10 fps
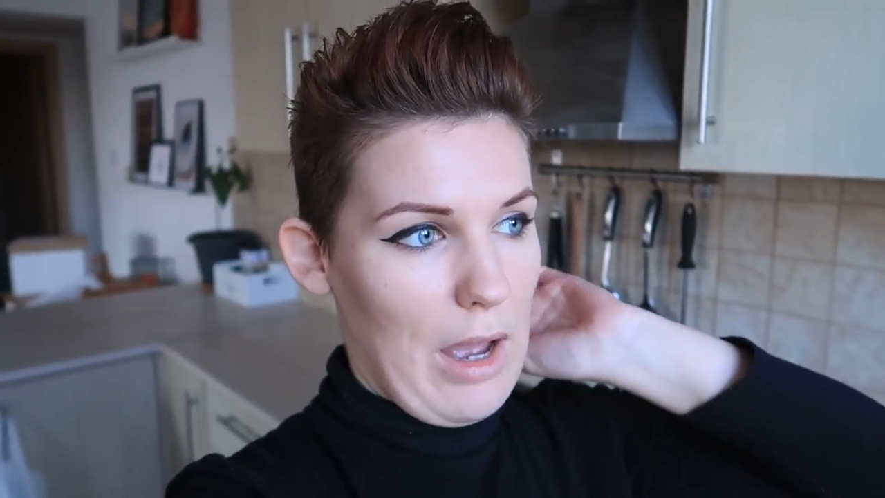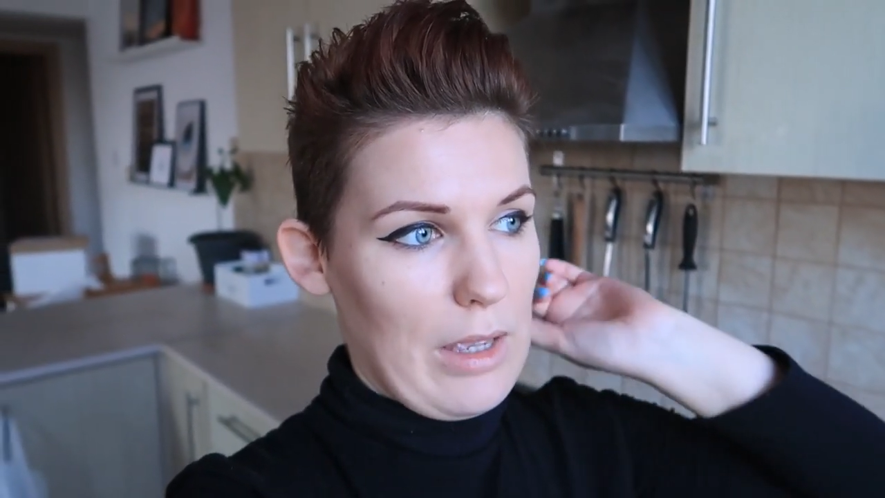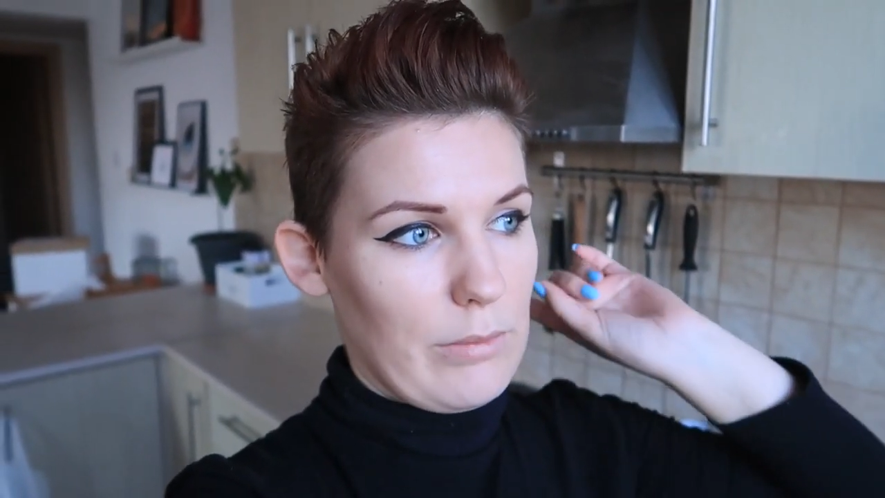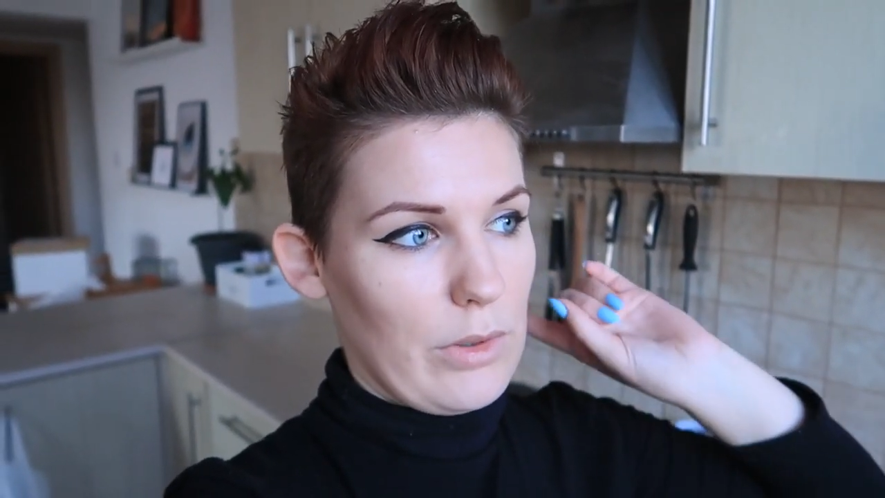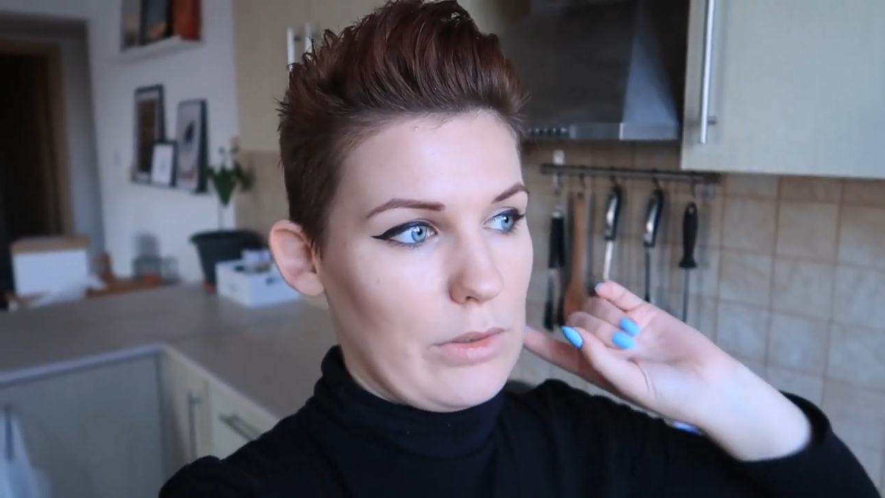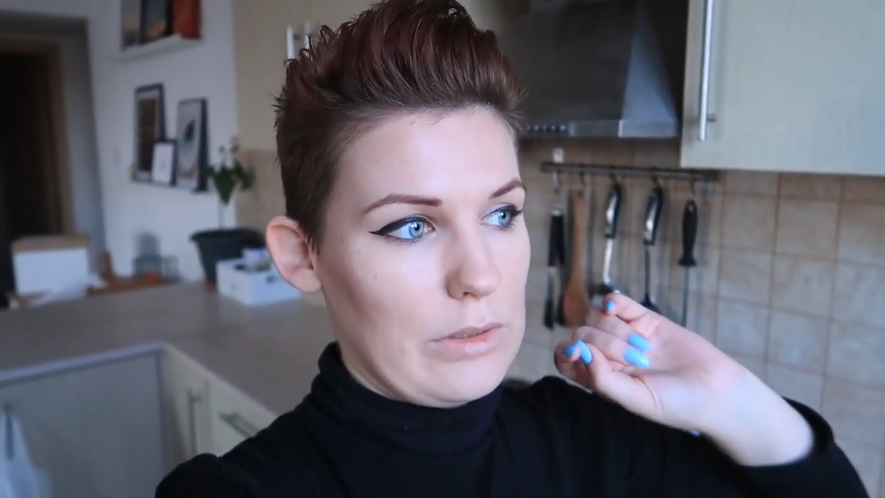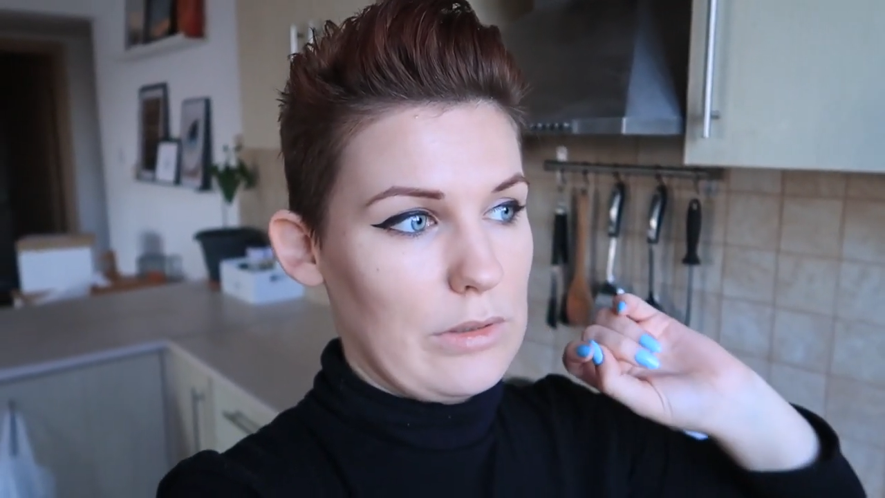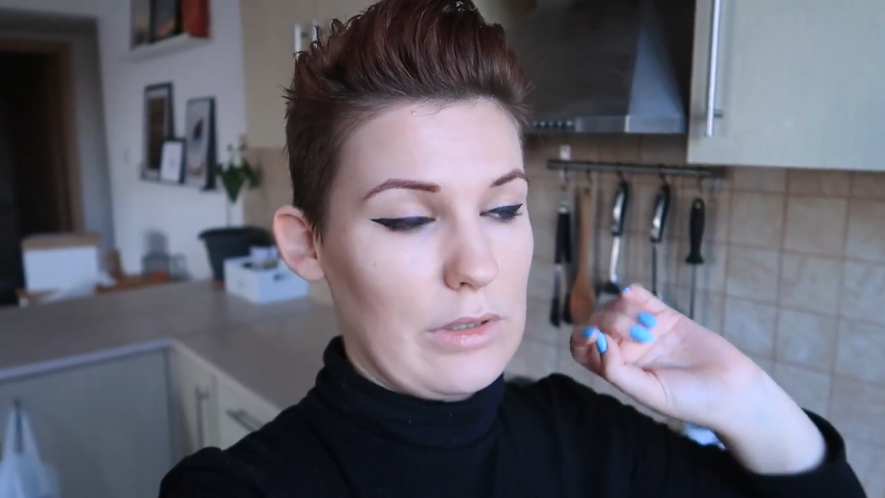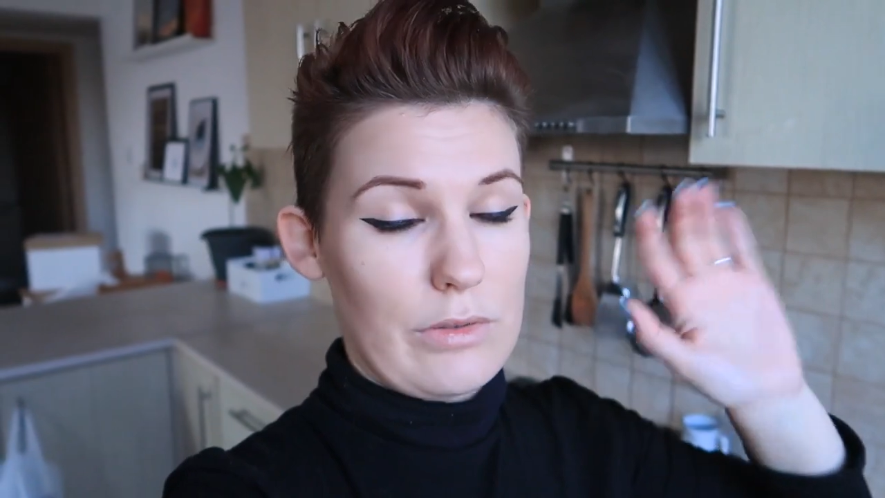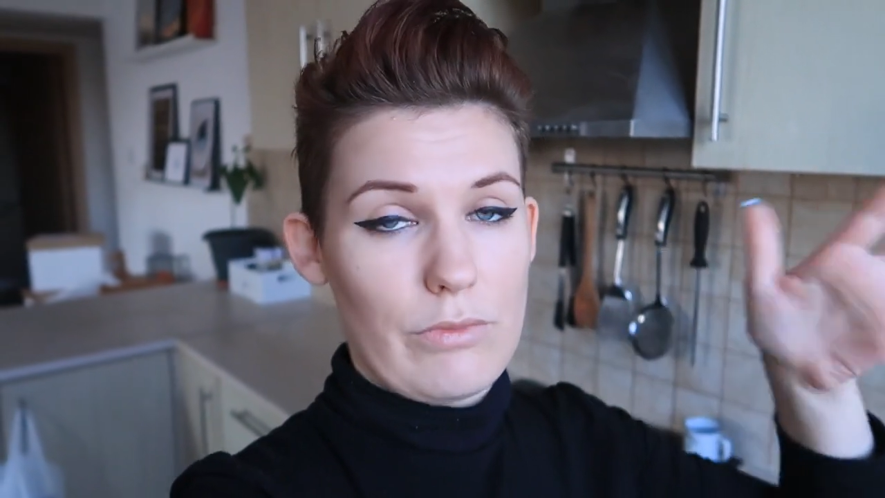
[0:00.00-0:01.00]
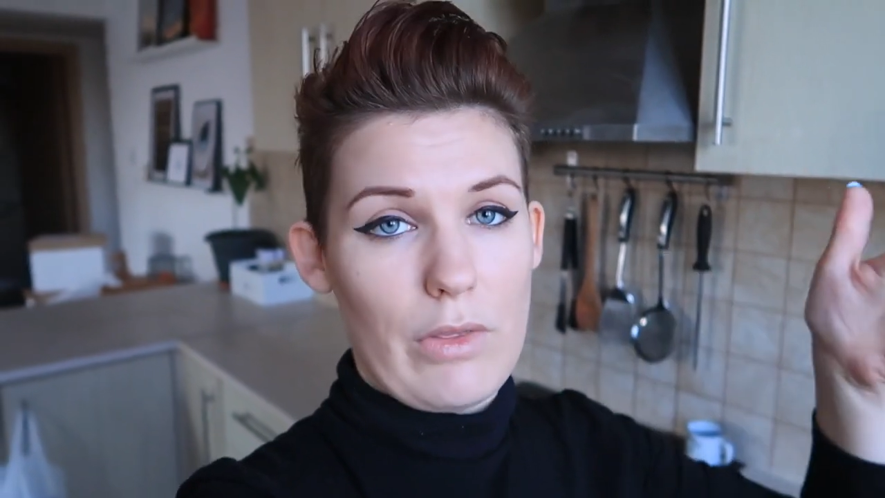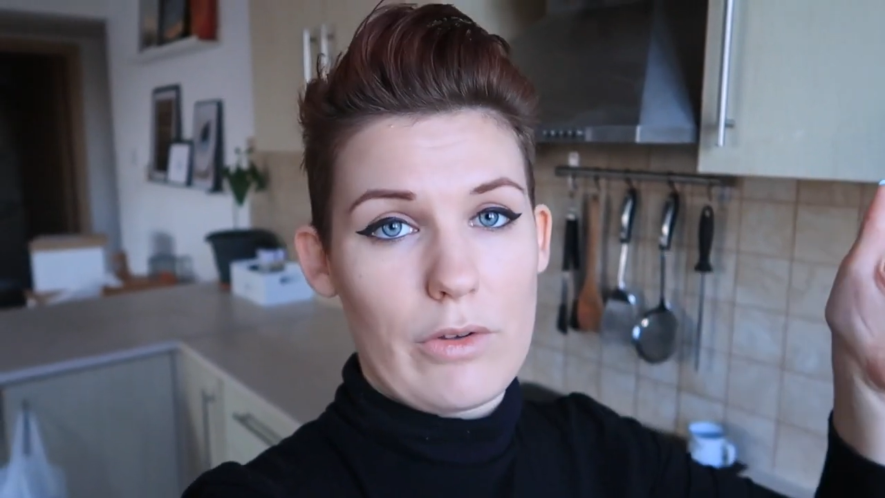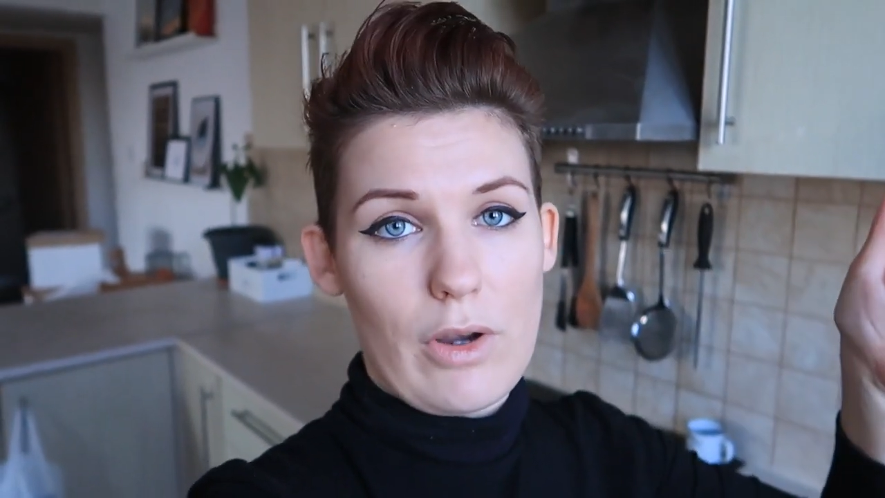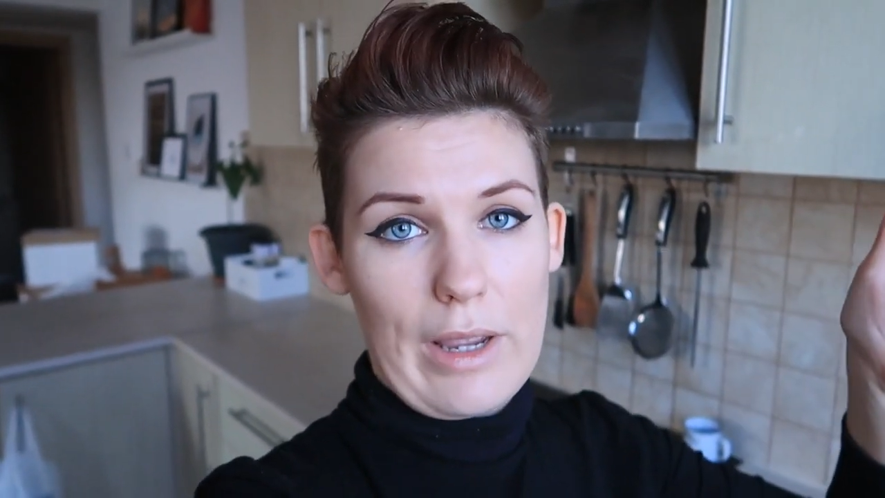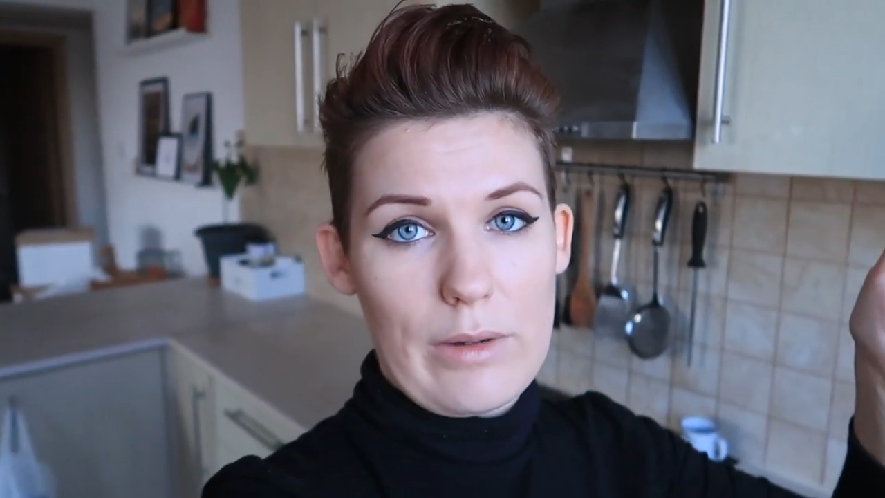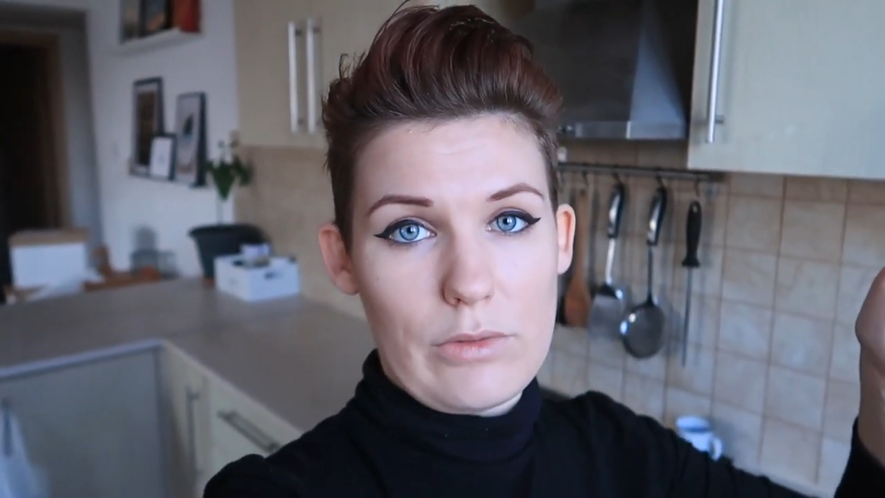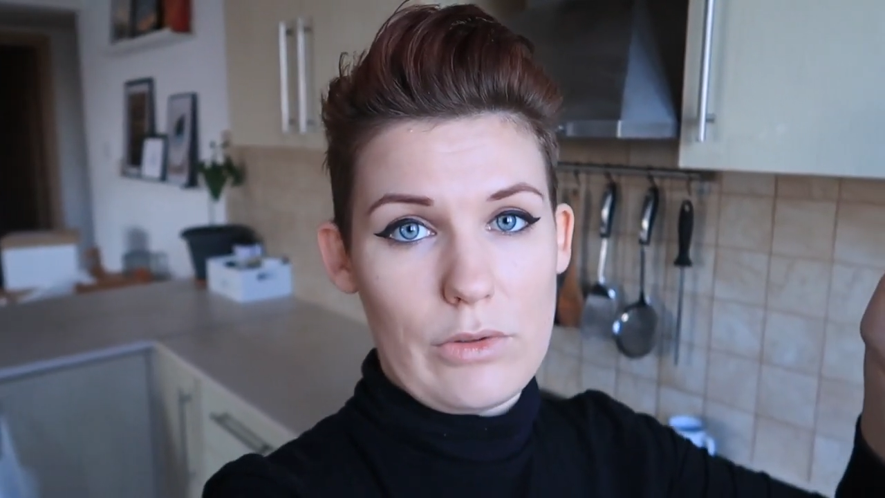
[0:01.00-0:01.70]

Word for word: I am going to just run the dog out